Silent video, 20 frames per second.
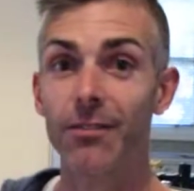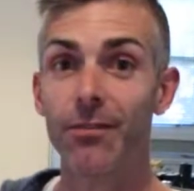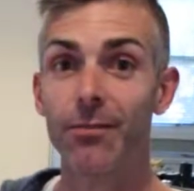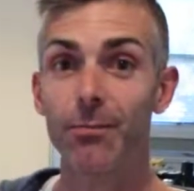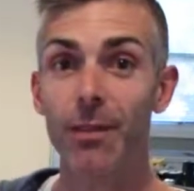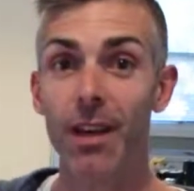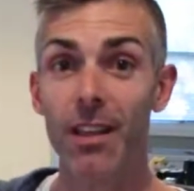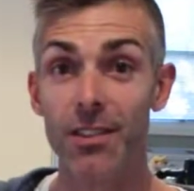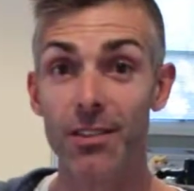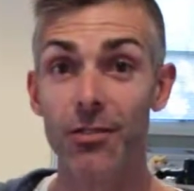
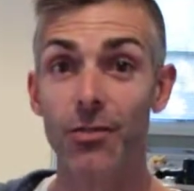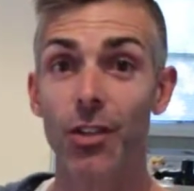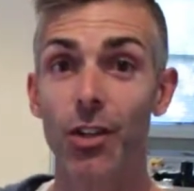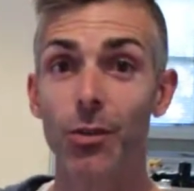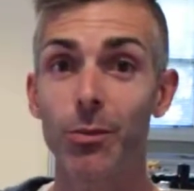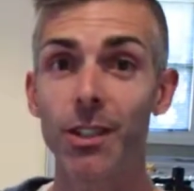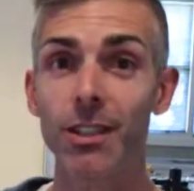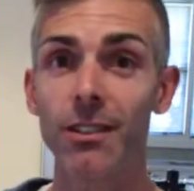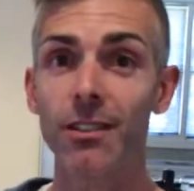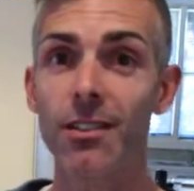maths
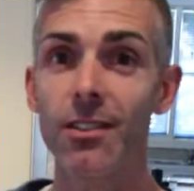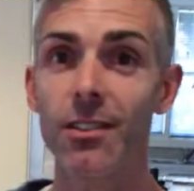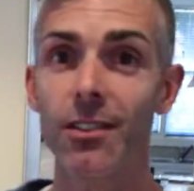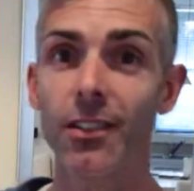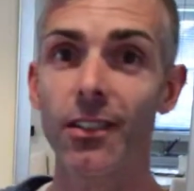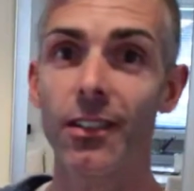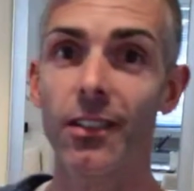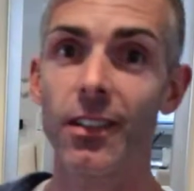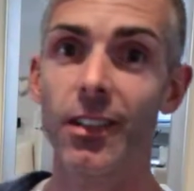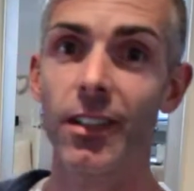
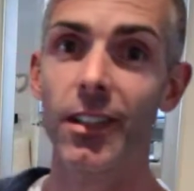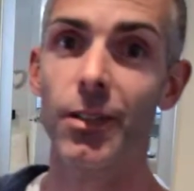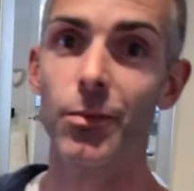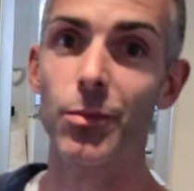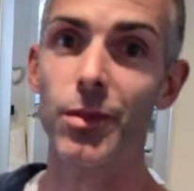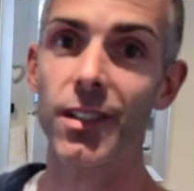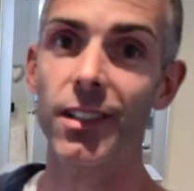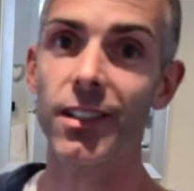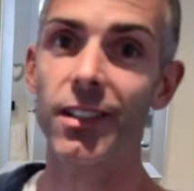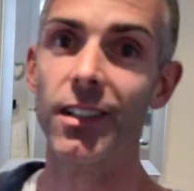phenomenons, in
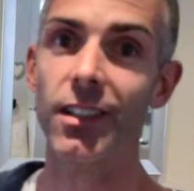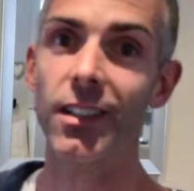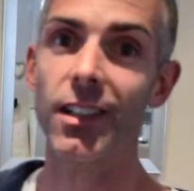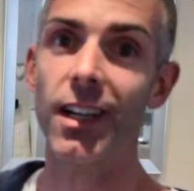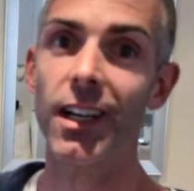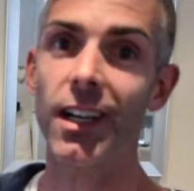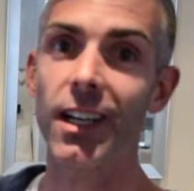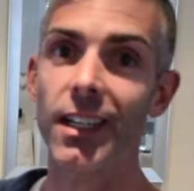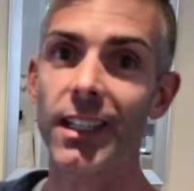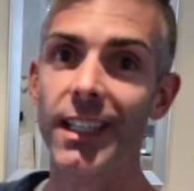
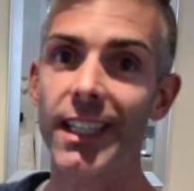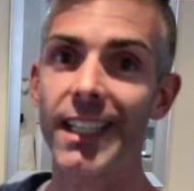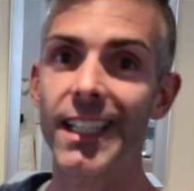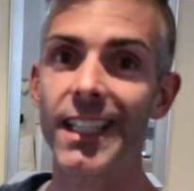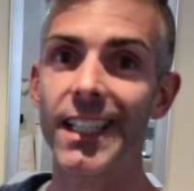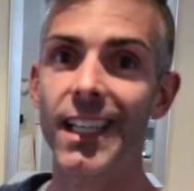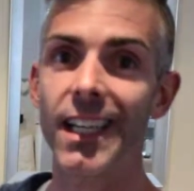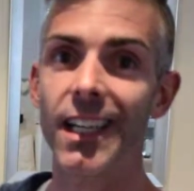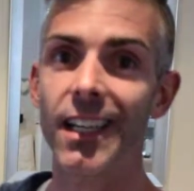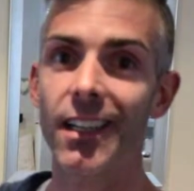particular
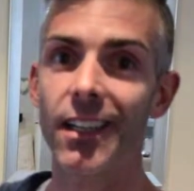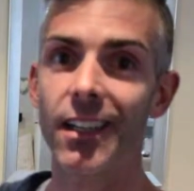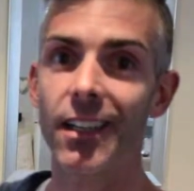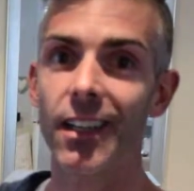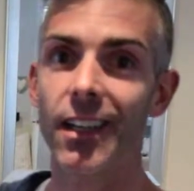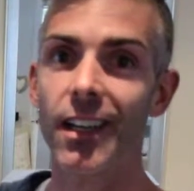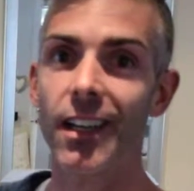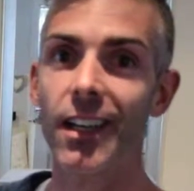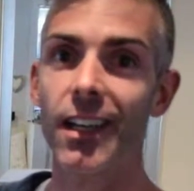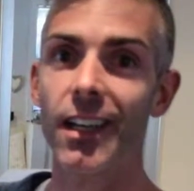in
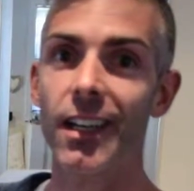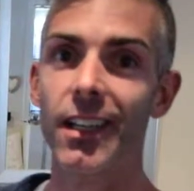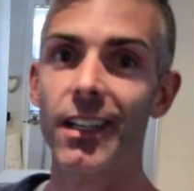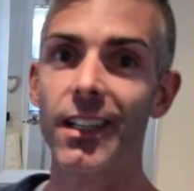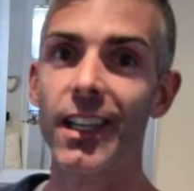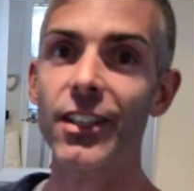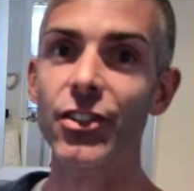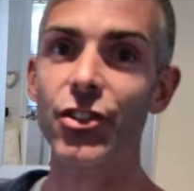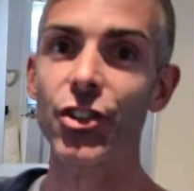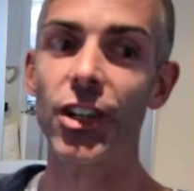
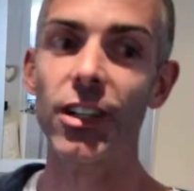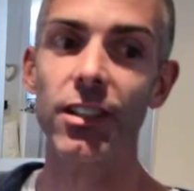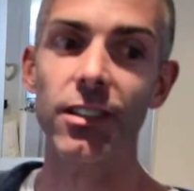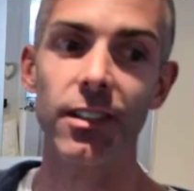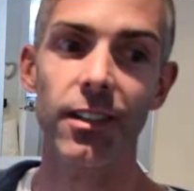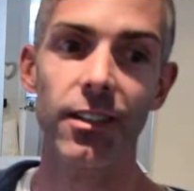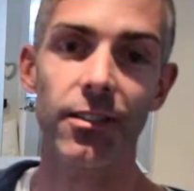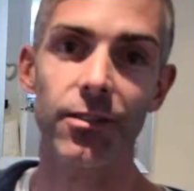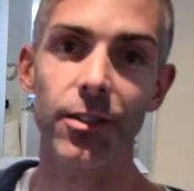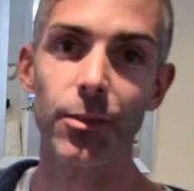nature,
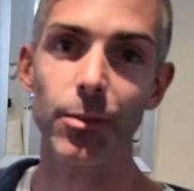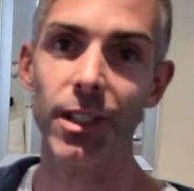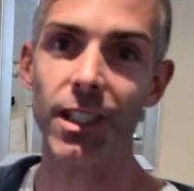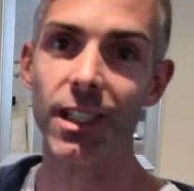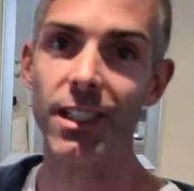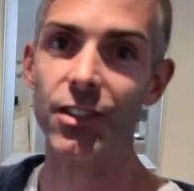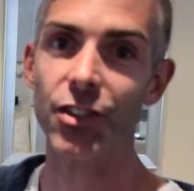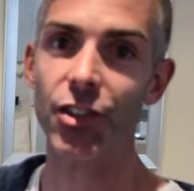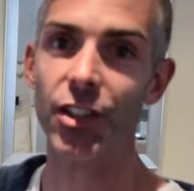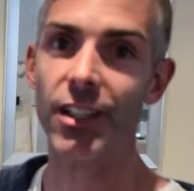
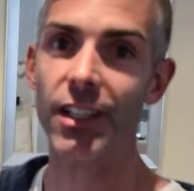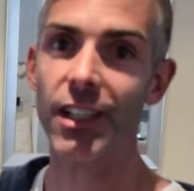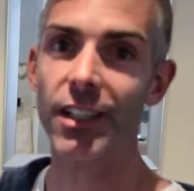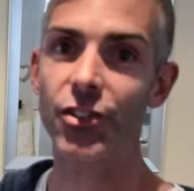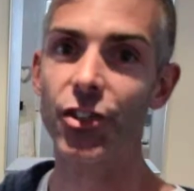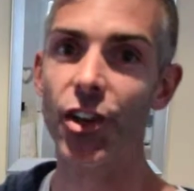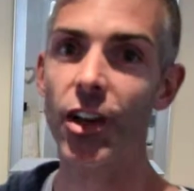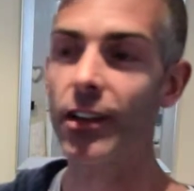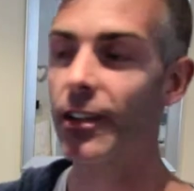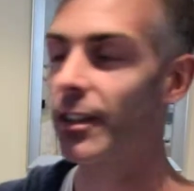Fibonacci in
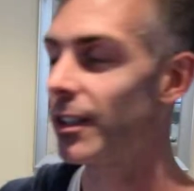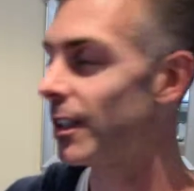nature.